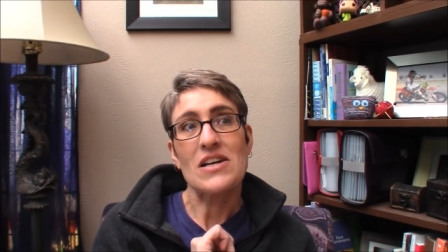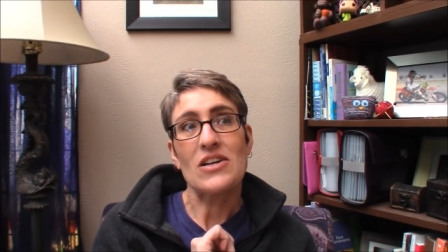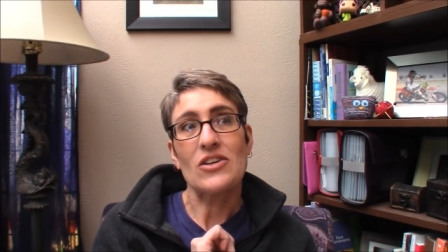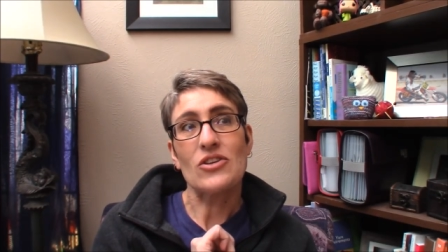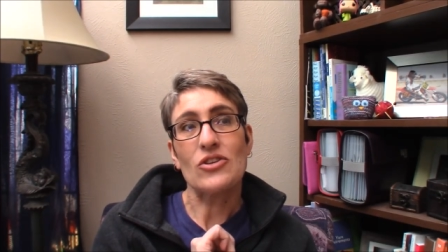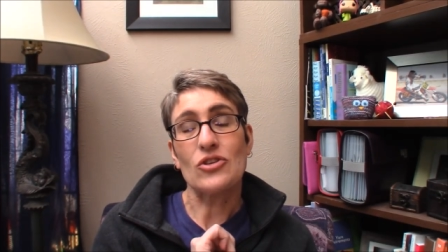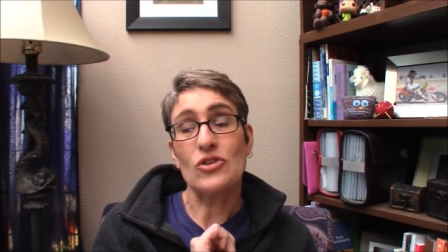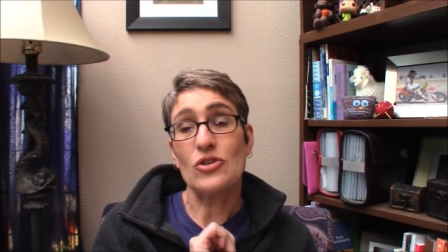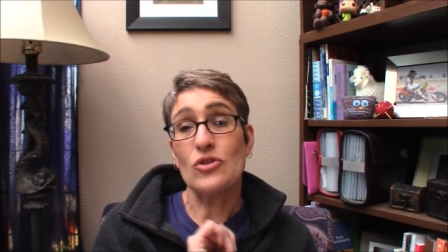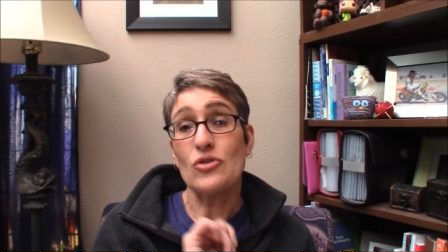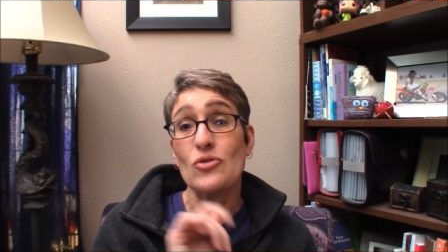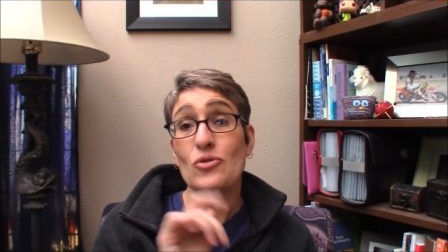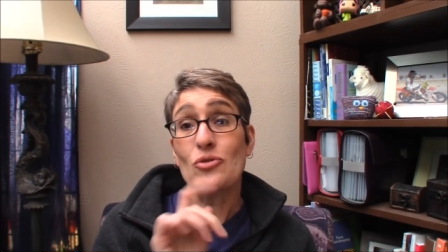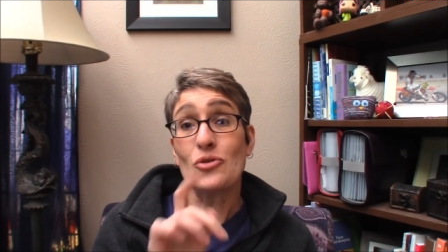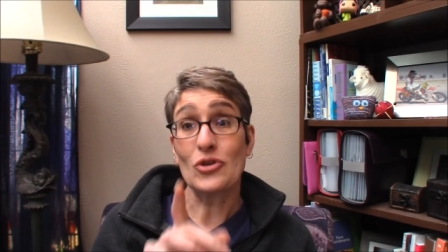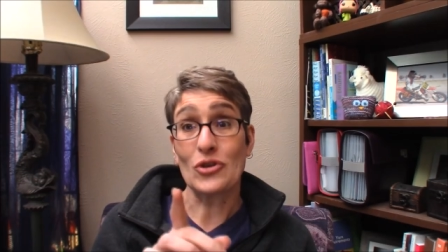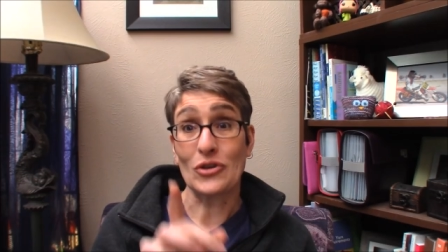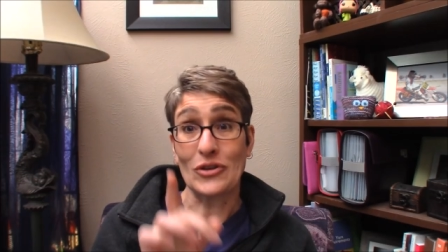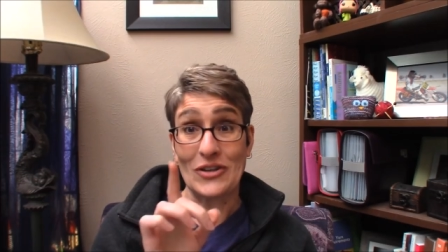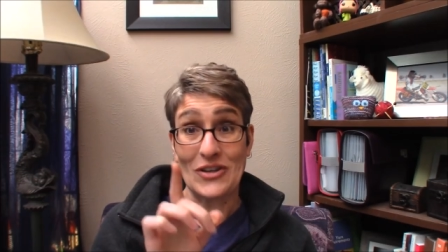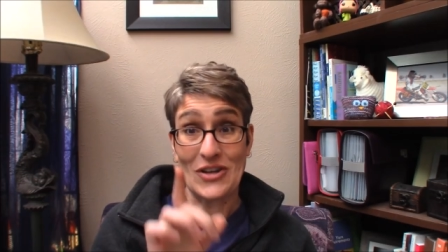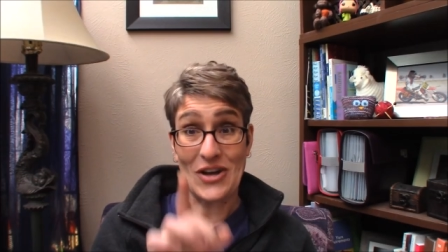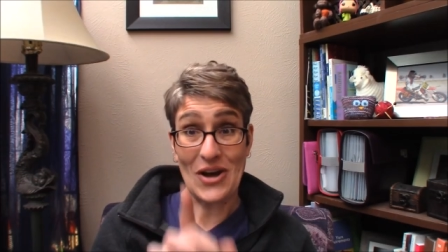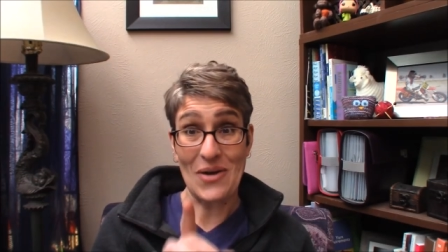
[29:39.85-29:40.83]
you
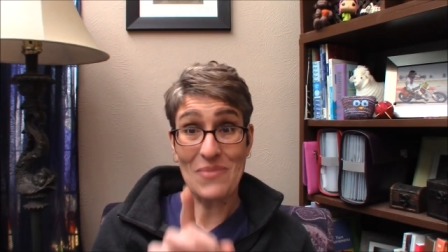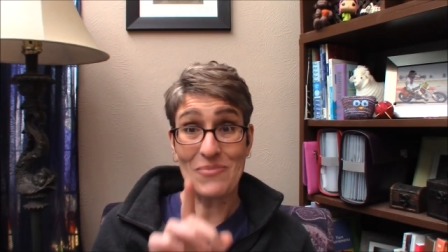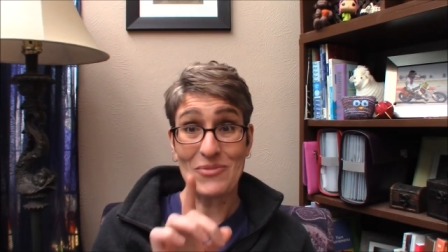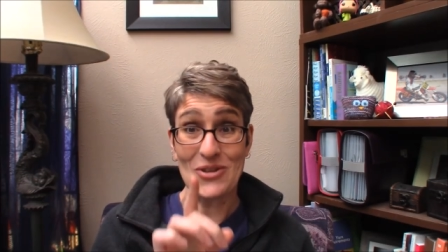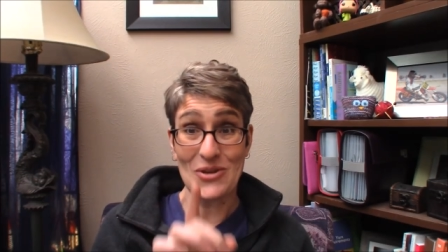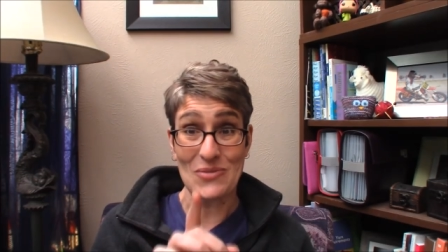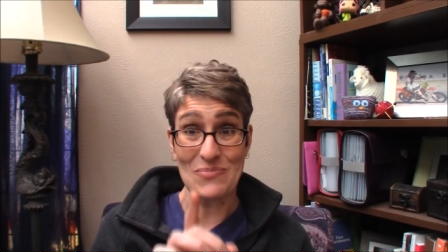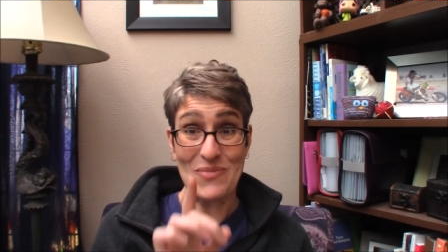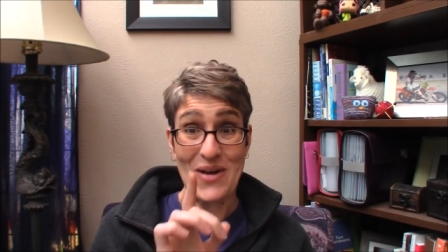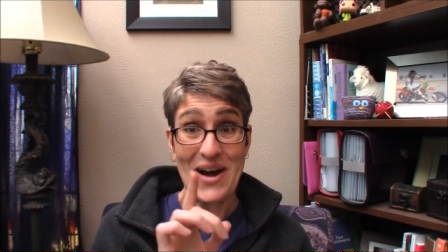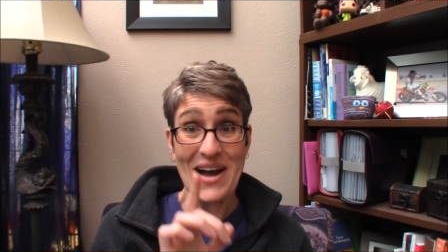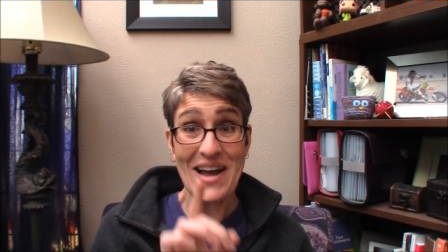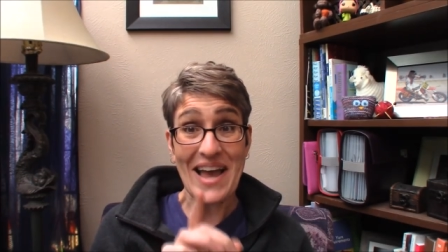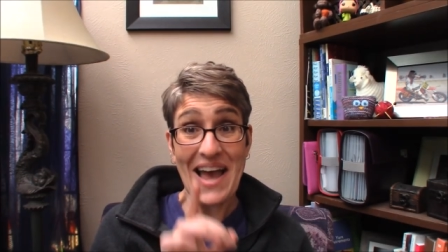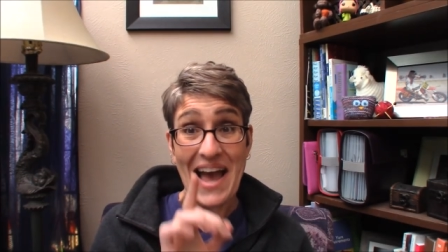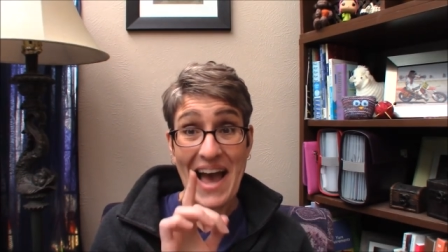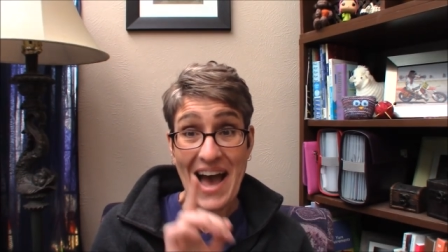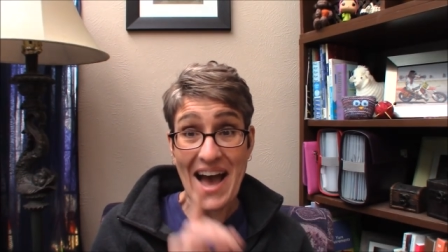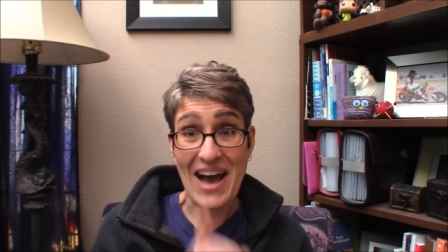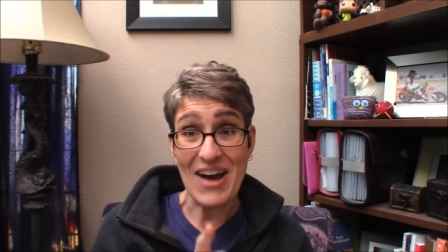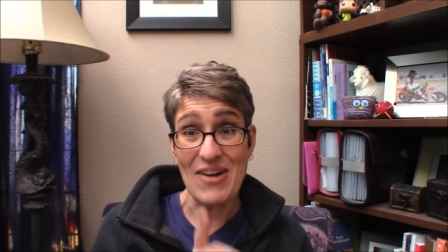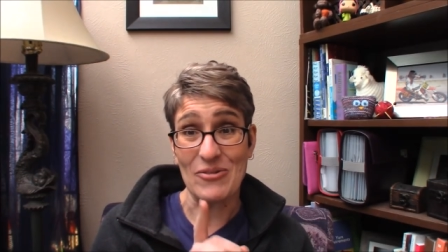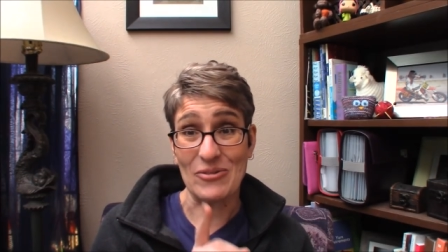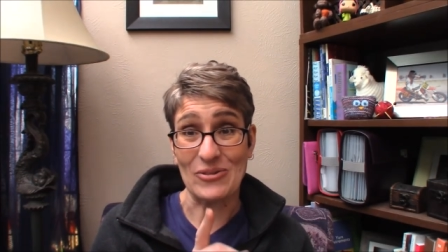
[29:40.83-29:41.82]
could come to my
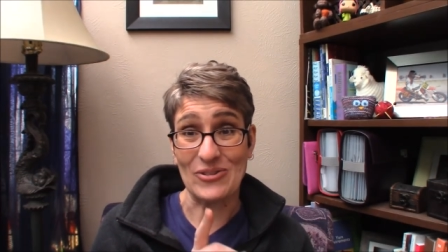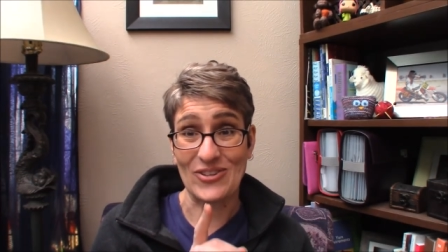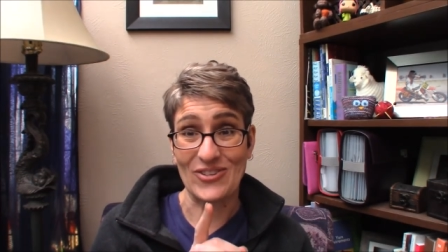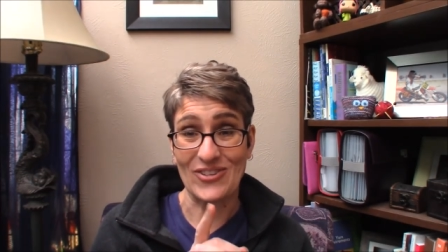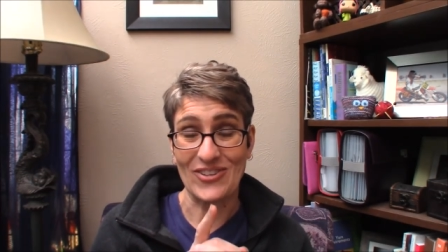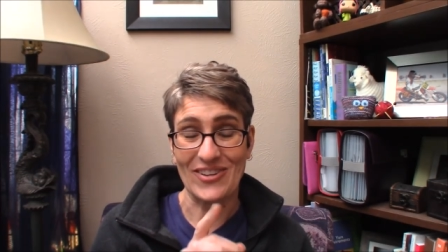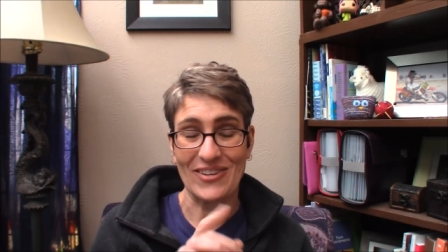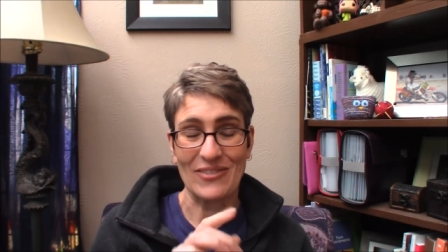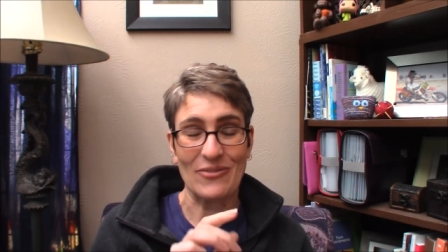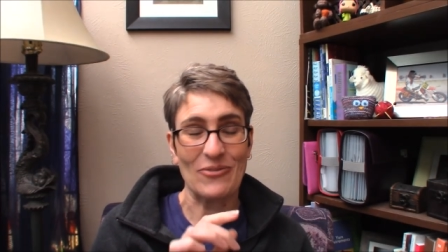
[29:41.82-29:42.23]
house.